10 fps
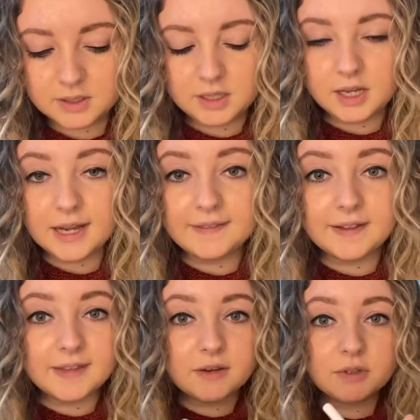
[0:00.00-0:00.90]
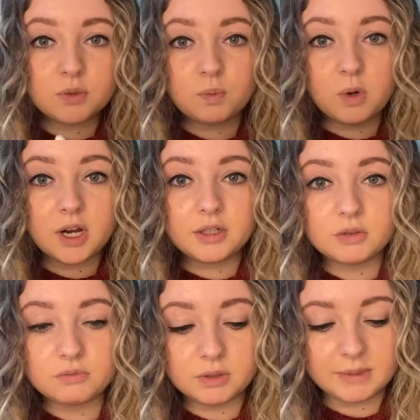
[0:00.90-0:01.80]
and then there is 1
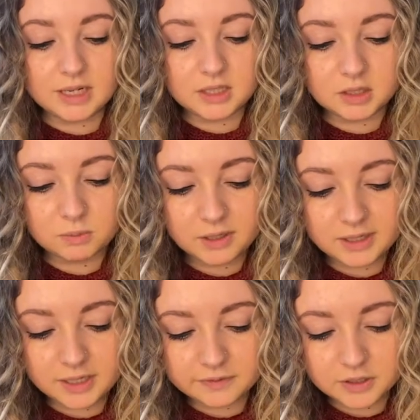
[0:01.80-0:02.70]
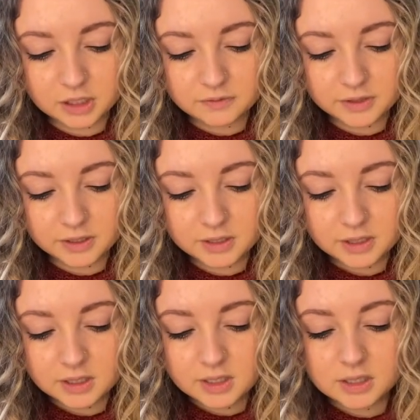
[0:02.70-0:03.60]
remainder, 1 left over.
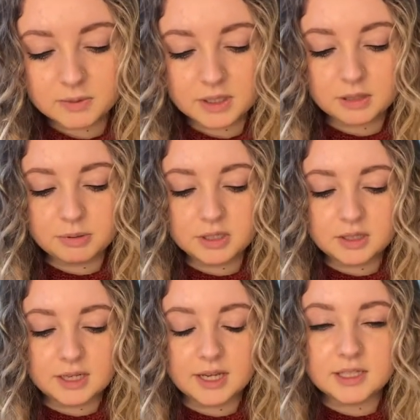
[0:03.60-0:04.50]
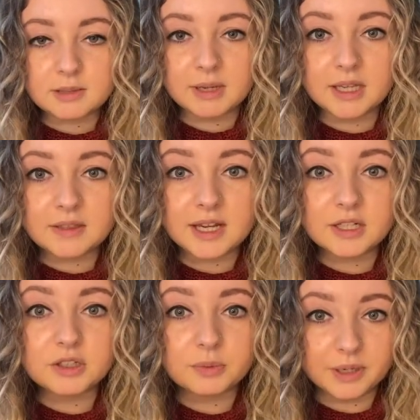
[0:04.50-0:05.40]
So we're going to put it there to make that
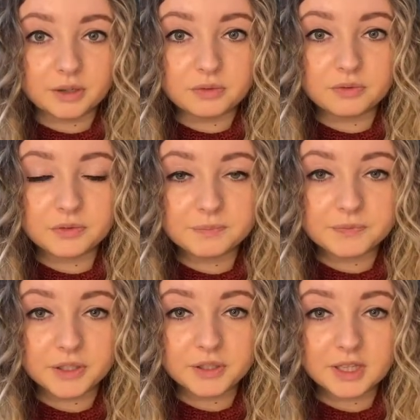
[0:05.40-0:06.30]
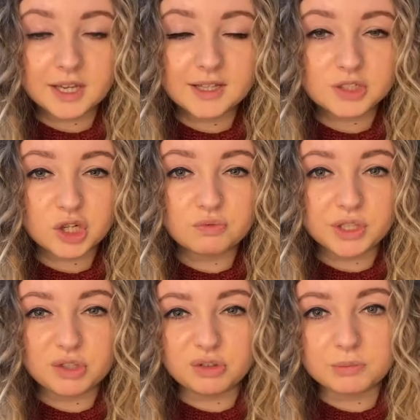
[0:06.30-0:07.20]
12. Okay, that's our
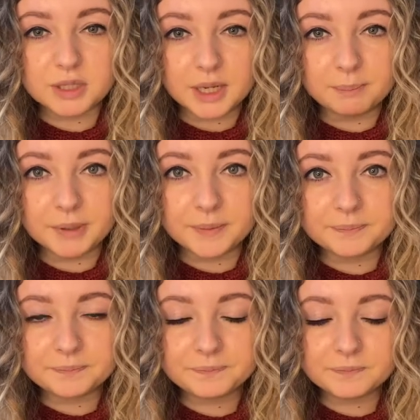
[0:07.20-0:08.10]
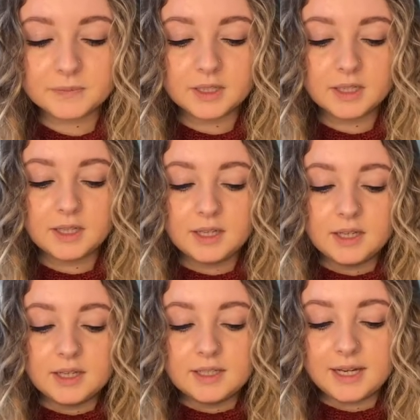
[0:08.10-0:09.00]
regrouped number.
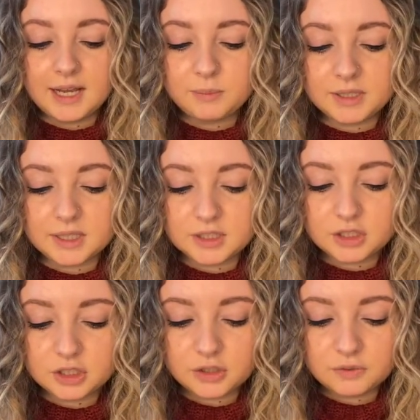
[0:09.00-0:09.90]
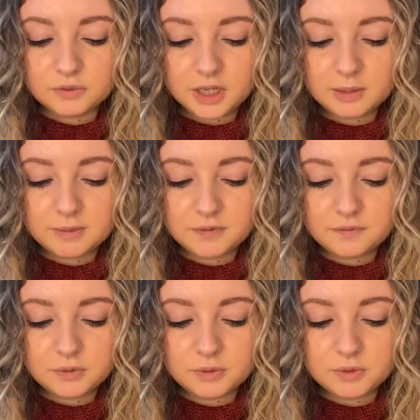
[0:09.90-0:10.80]
Now we need to do how many
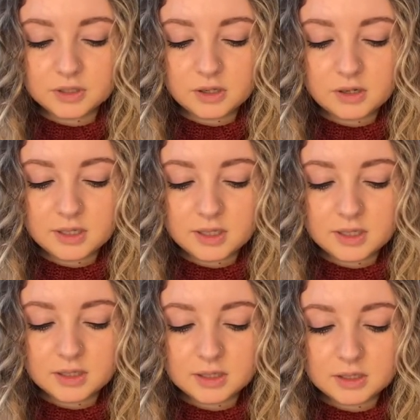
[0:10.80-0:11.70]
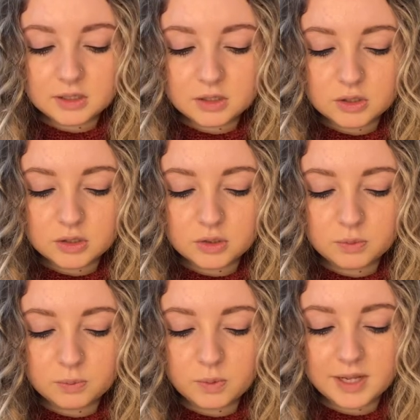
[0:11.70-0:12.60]
4's are in
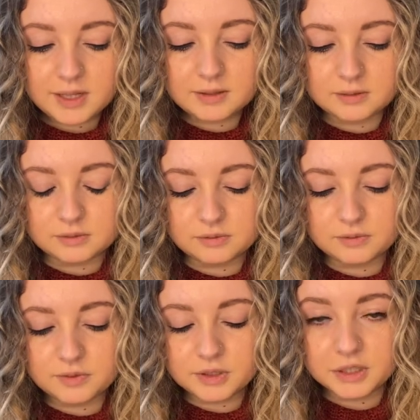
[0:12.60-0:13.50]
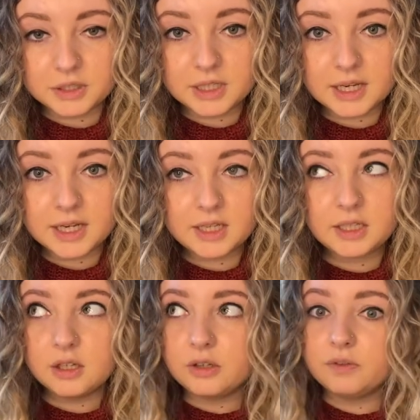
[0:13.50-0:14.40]
12, okay?
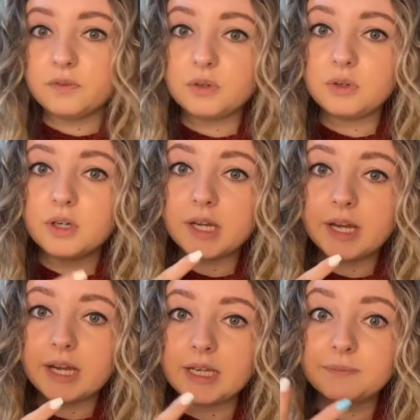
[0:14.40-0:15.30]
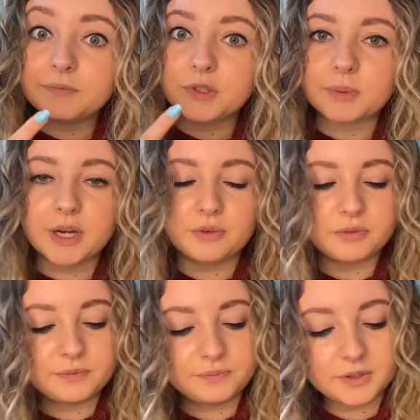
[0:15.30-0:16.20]
4, 8, 12.
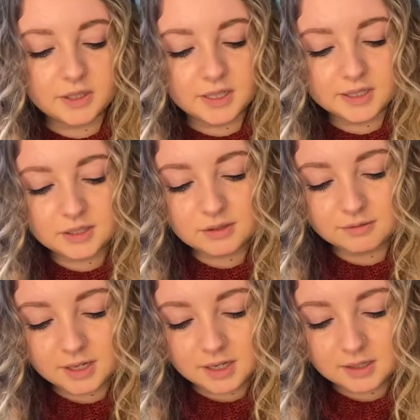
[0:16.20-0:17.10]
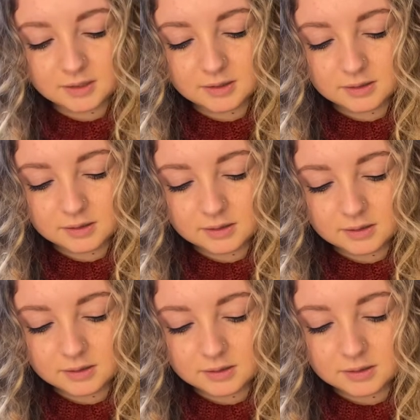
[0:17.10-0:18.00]
That's 3.
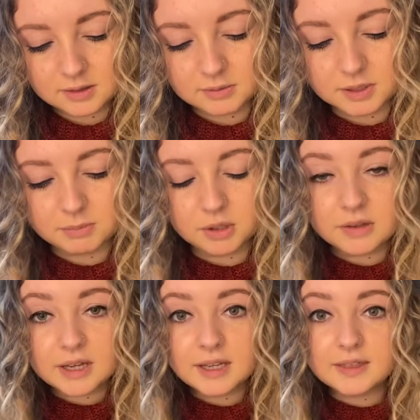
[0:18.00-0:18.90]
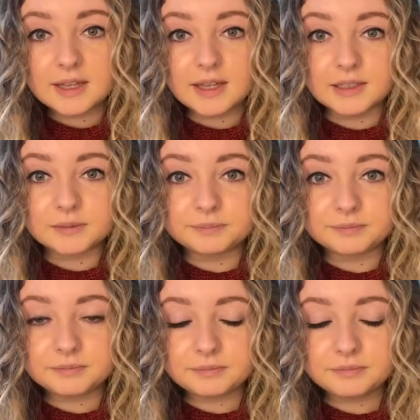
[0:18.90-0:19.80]
So we can put that in there.
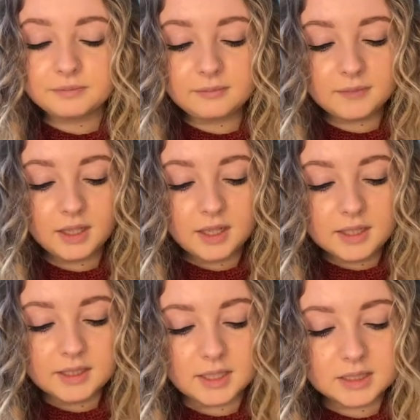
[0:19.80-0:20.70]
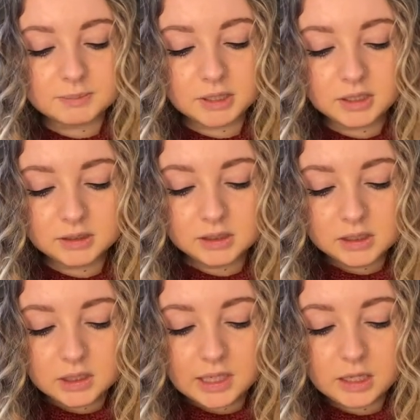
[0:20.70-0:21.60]
Next part,
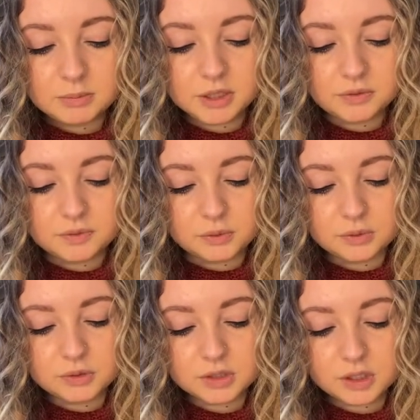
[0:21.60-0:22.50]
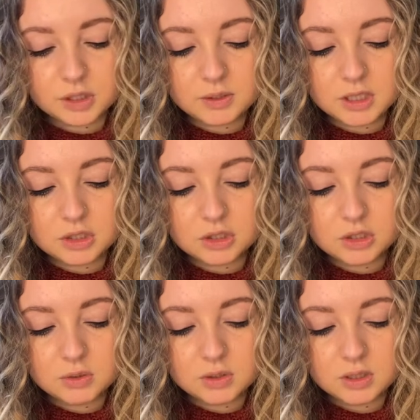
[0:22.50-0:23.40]
how many 4's go
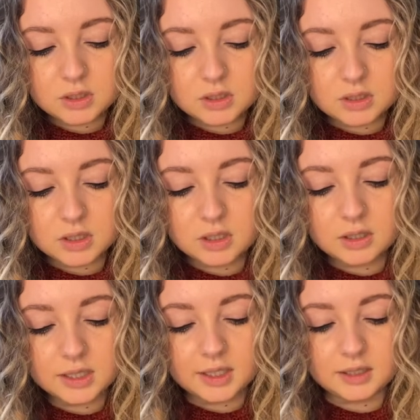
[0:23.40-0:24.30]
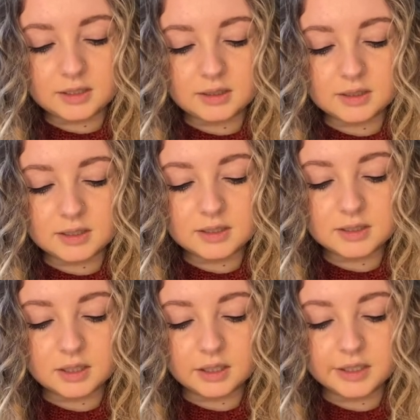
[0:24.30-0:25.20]
into 9 this
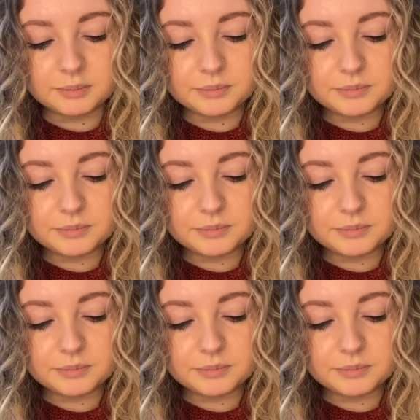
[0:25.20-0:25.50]
time?